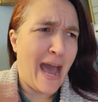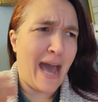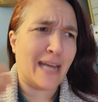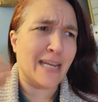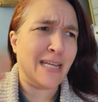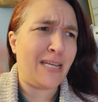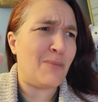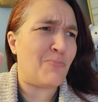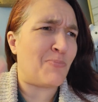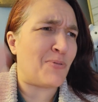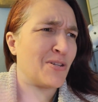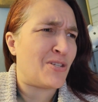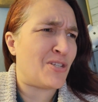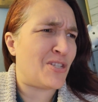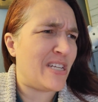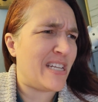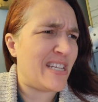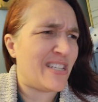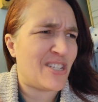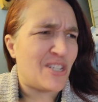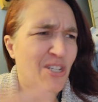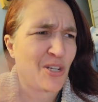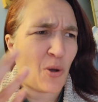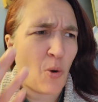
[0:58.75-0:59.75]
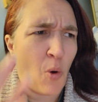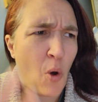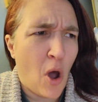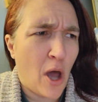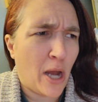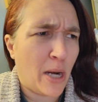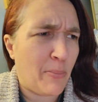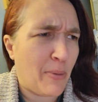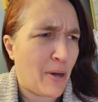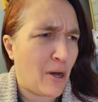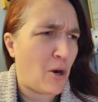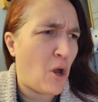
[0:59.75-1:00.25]
And he proceeds to go
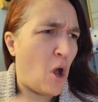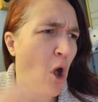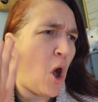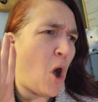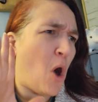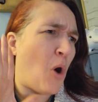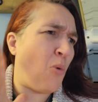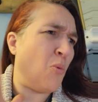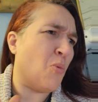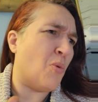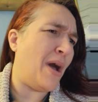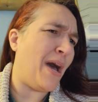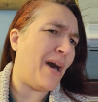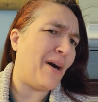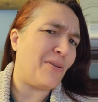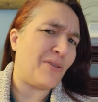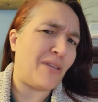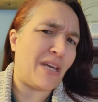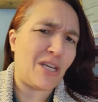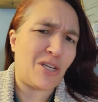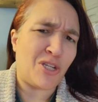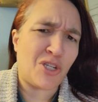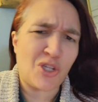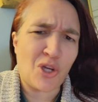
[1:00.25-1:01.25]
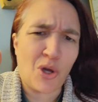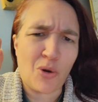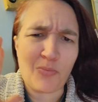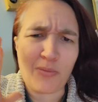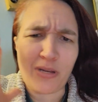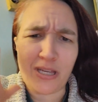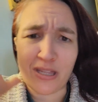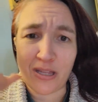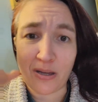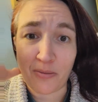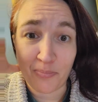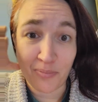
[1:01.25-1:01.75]
on about, oh, well, they showed
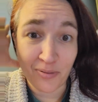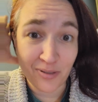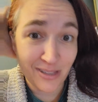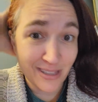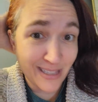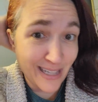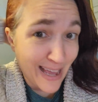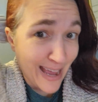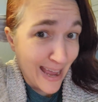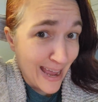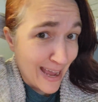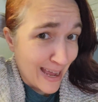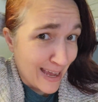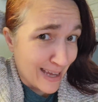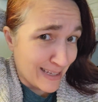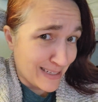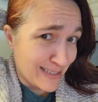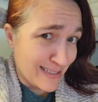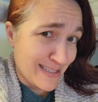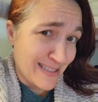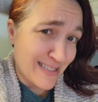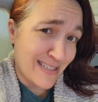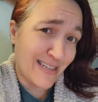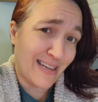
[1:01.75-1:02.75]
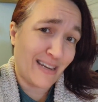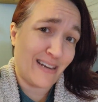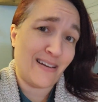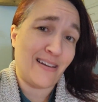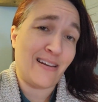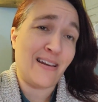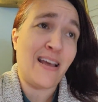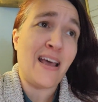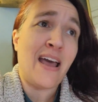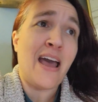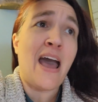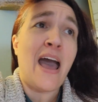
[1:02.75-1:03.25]
me the plans,
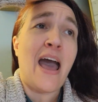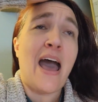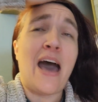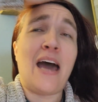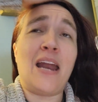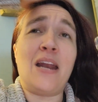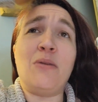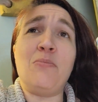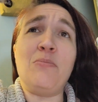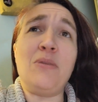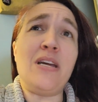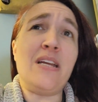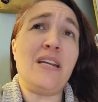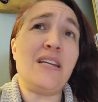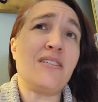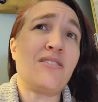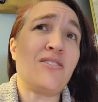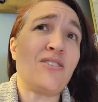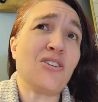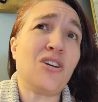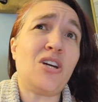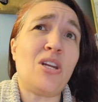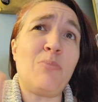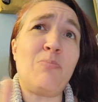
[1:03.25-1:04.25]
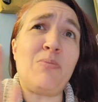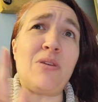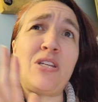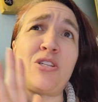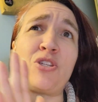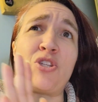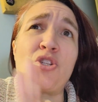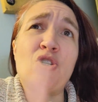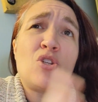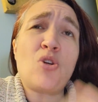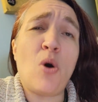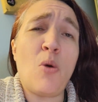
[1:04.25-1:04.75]
and I mean, it's going to
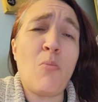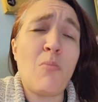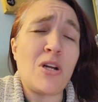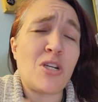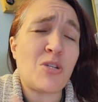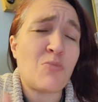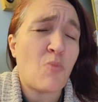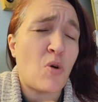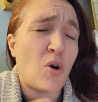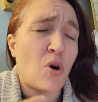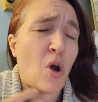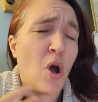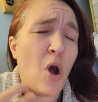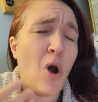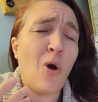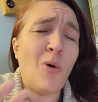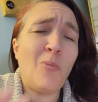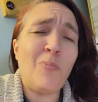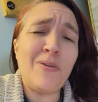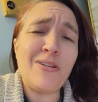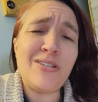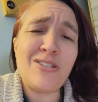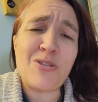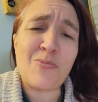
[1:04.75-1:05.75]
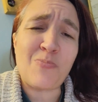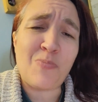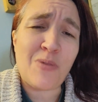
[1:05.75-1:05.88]
be so much more open